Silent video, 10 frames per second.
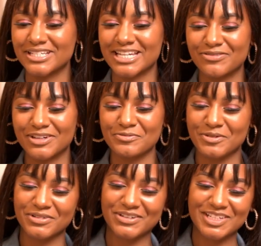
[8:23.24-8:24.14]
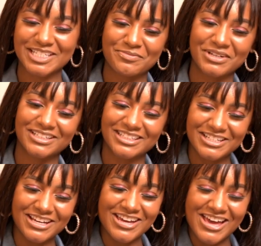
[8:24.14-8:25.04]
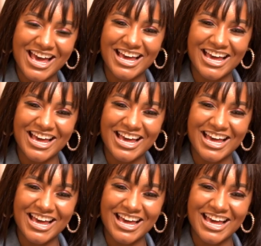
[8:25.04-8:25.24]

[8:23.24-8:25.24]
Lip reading: West African one because, I mean, you know,